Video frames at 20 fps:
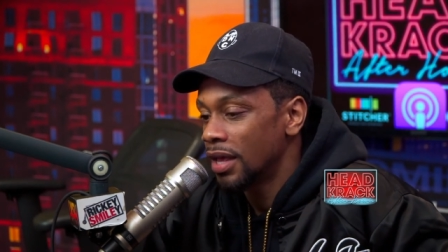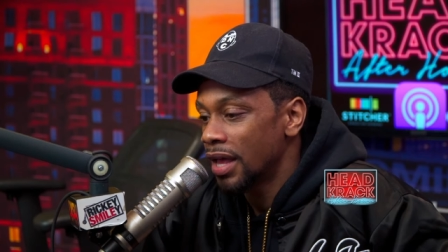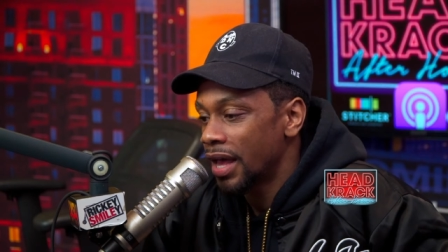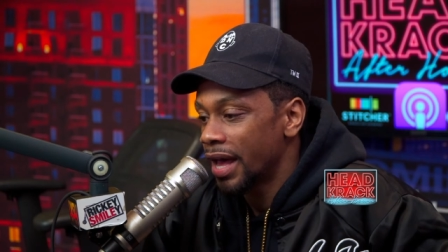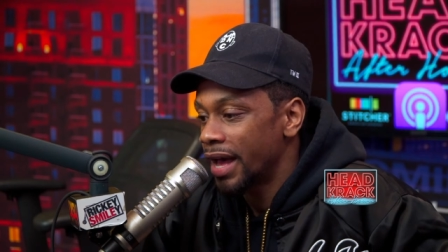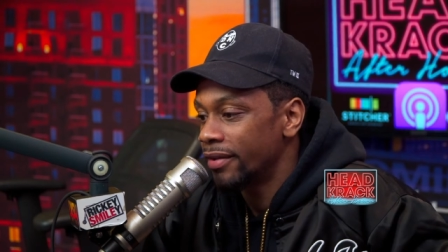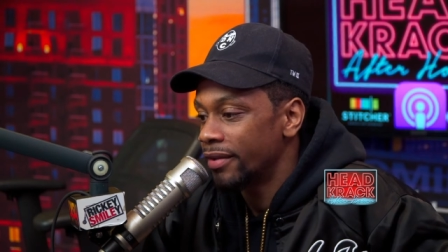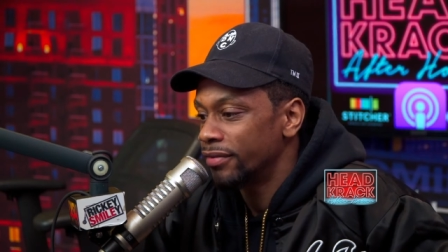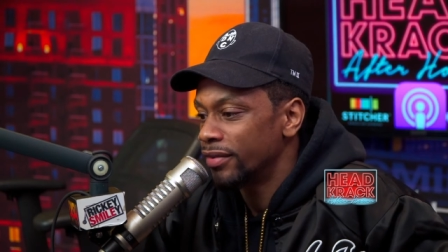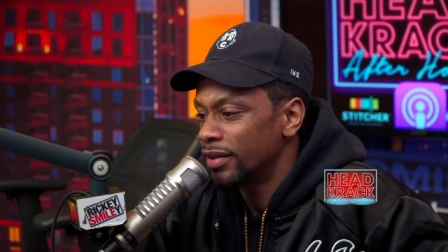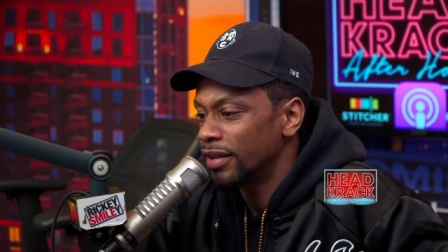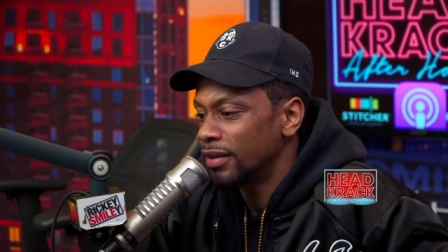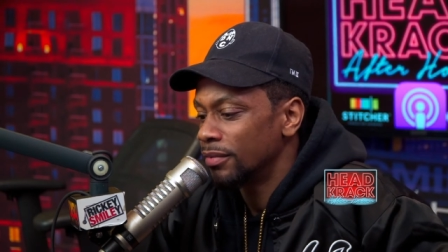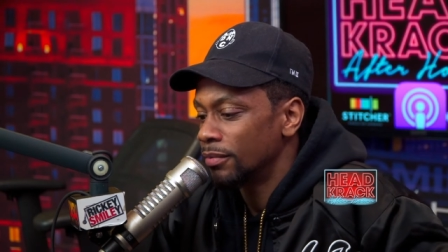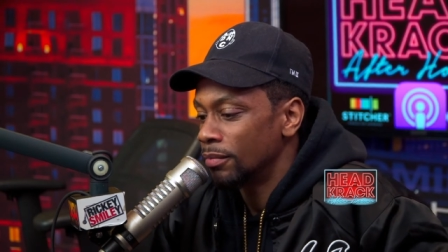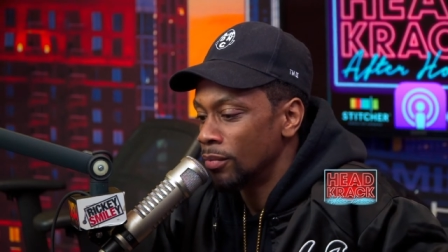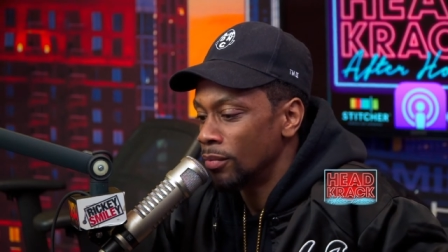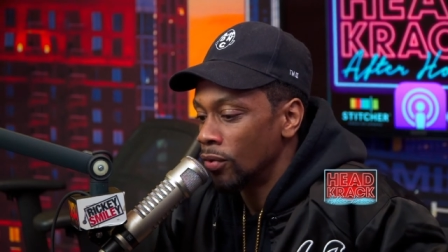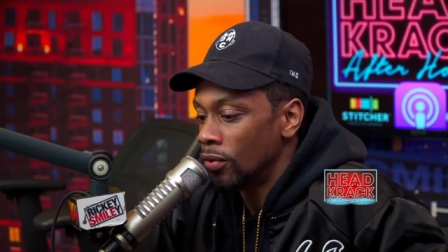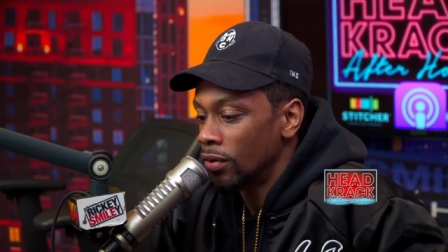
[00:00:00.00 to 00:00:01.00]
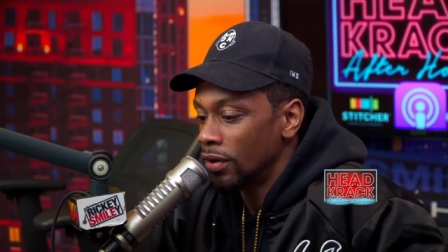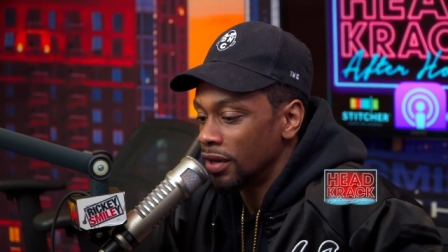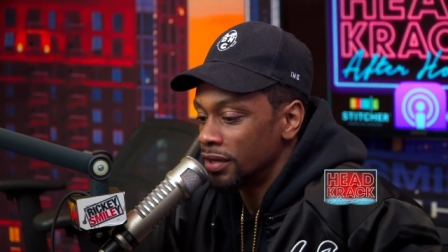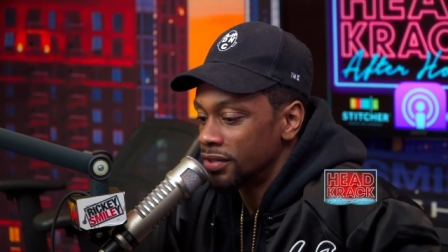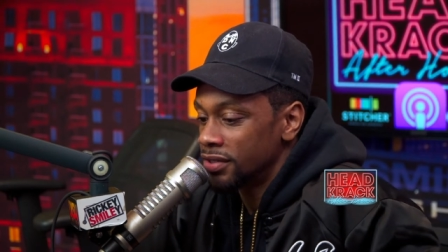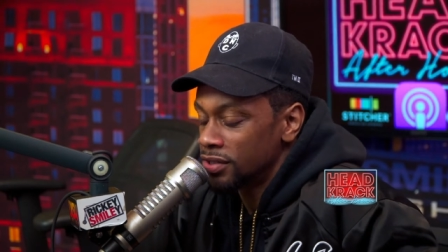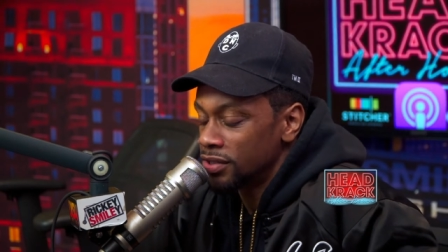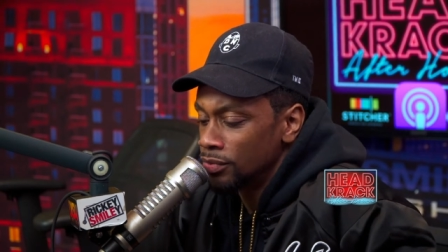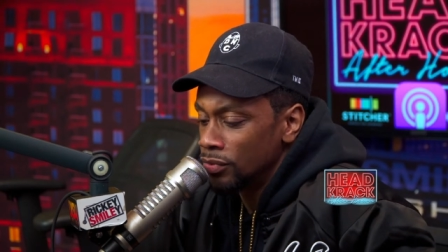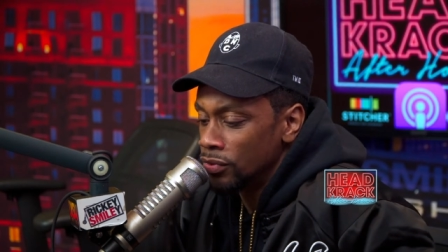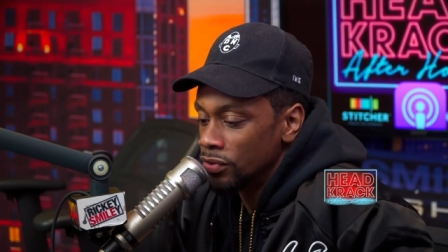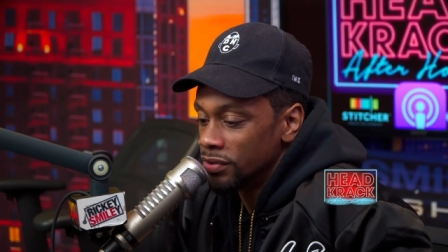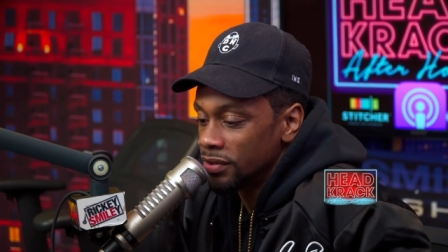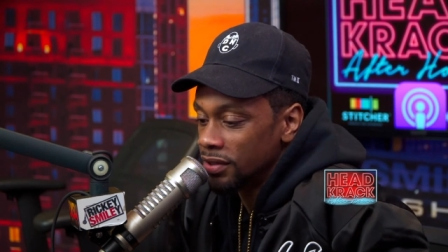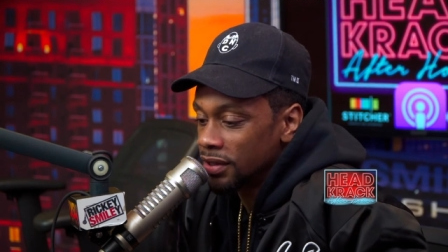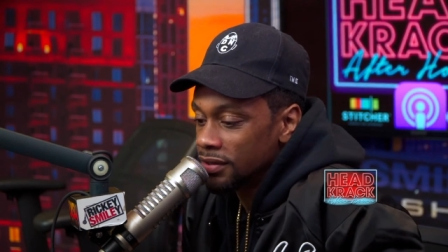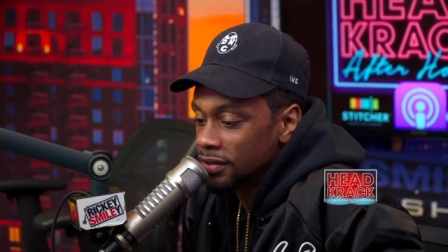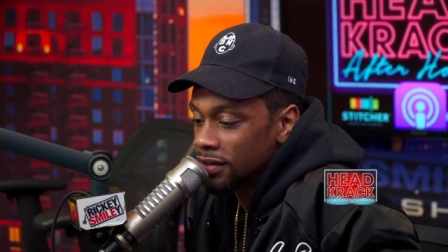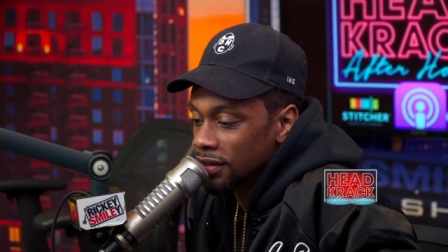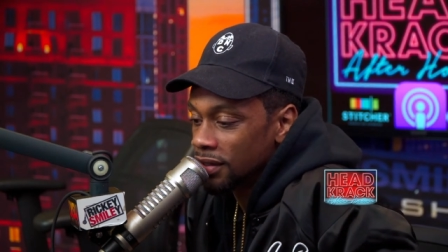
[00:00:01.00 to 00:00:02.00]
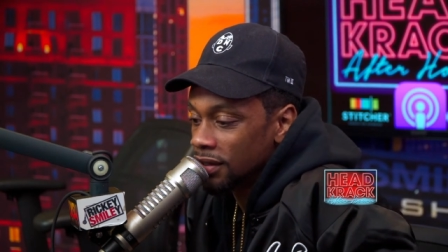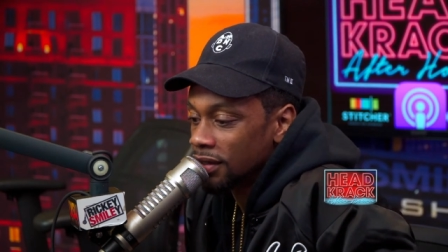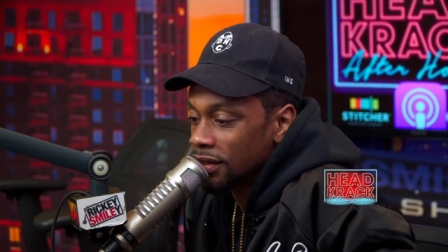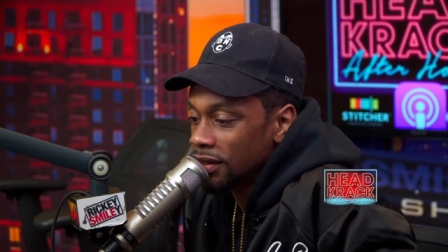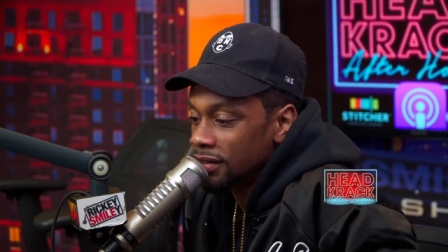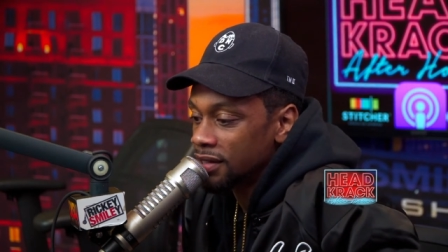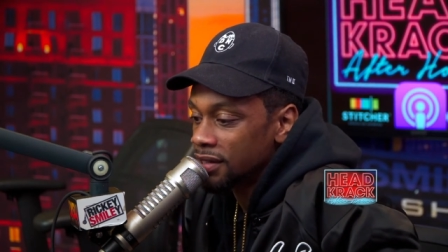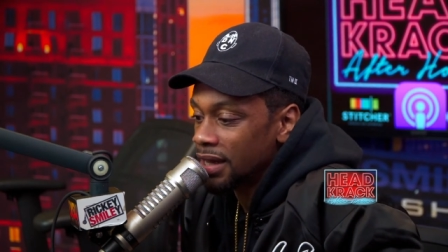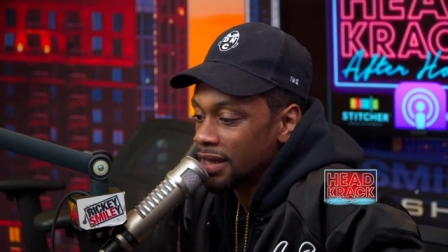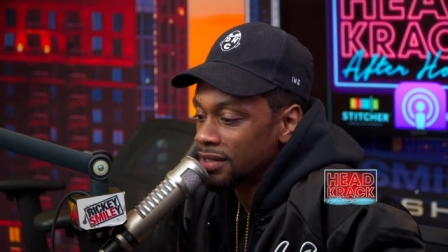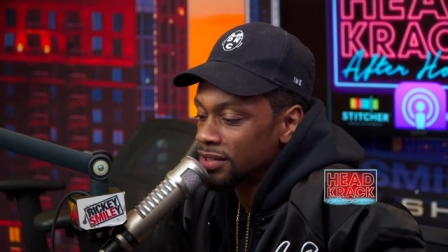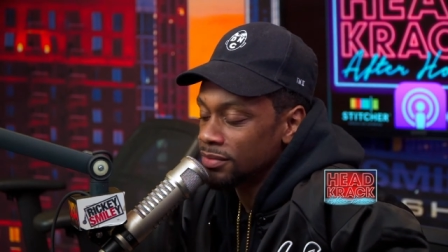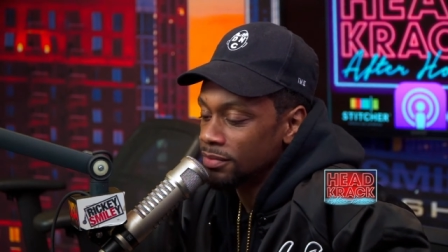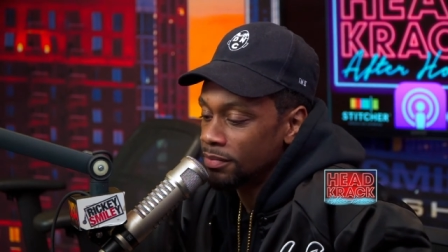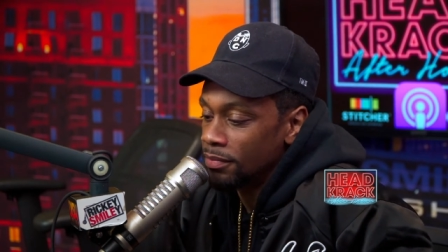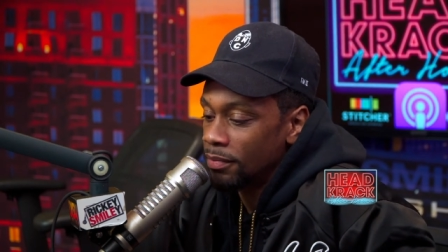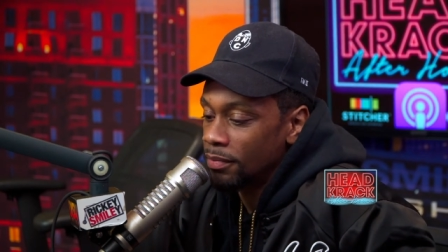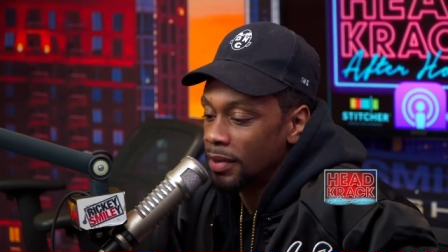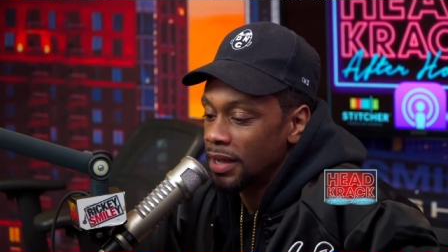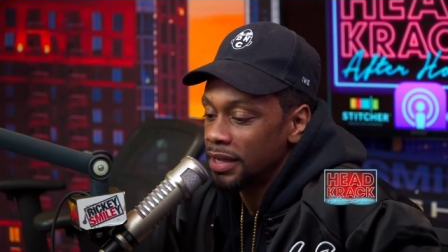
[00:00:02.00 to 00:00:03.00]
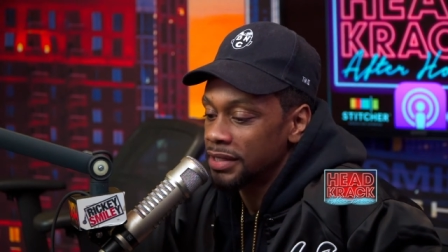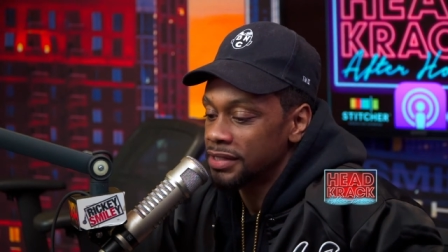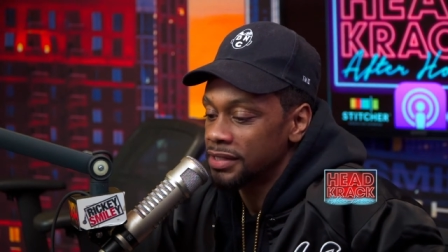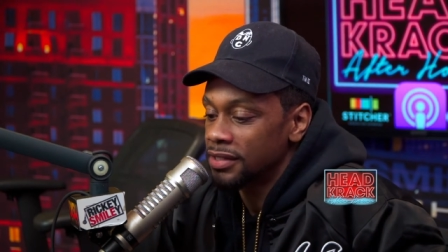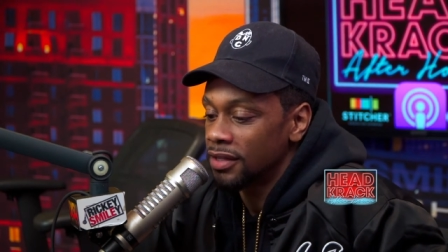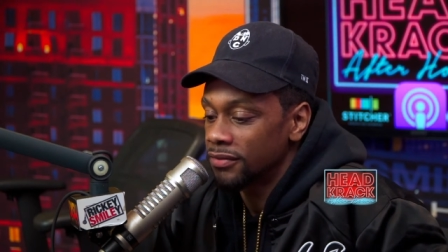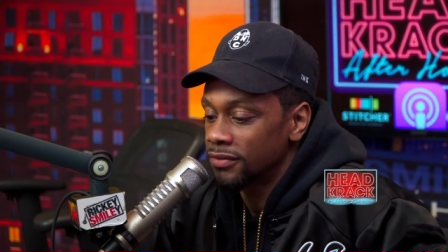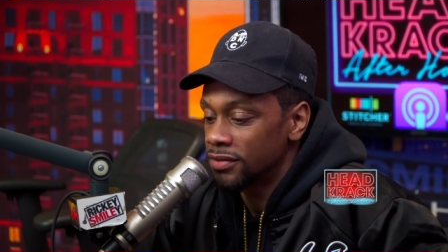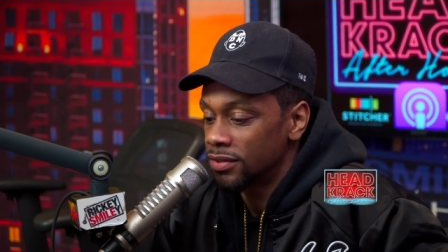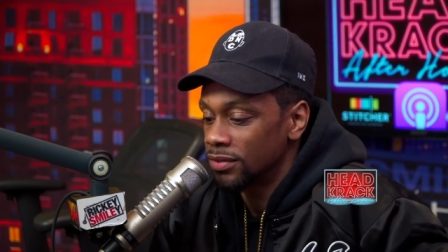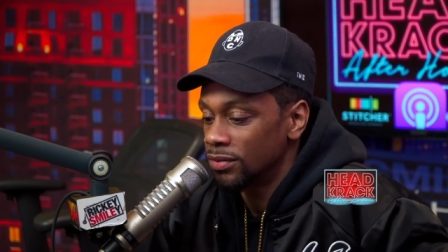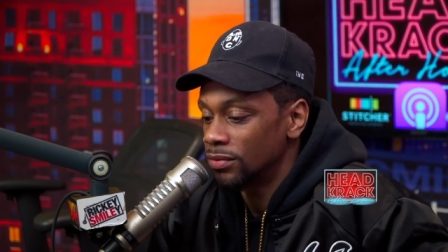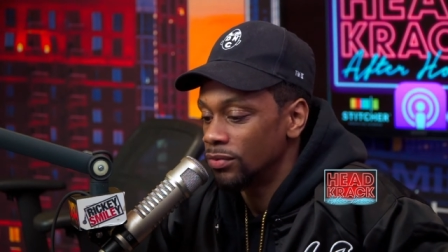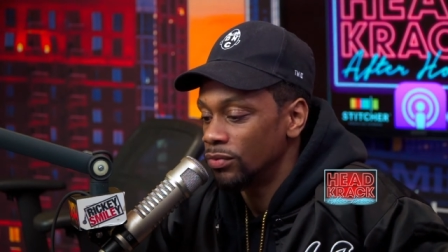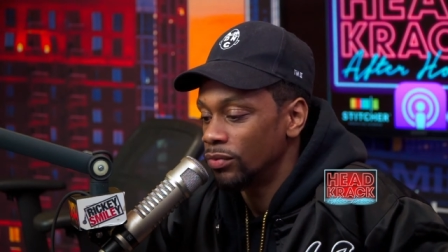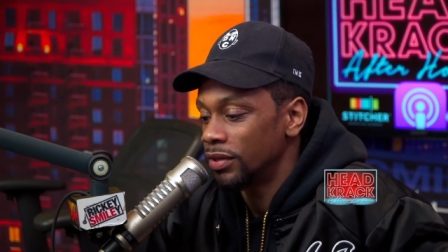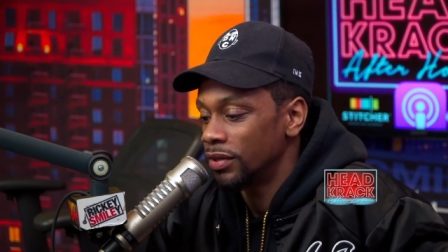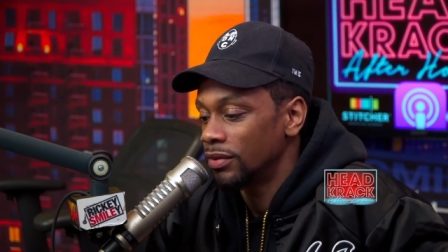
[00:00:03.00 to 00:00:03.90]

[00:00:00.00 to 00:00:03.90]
having more than just music to attach myself to,